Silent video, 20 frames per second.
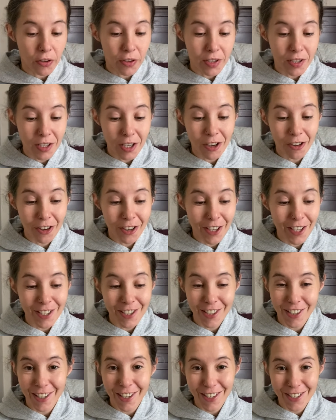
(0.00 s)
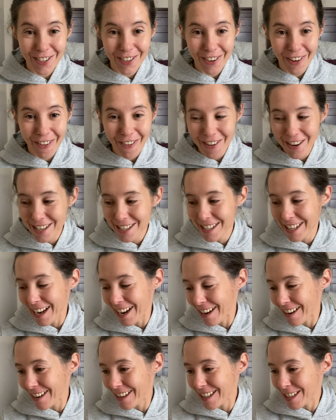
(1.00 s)
the synchronicities are always
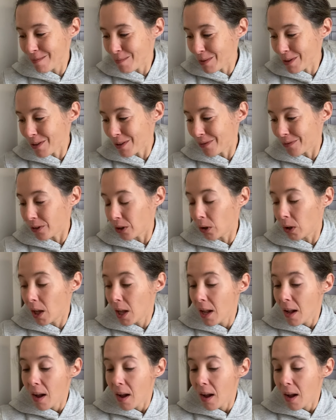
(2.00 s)
there. It's beautiful.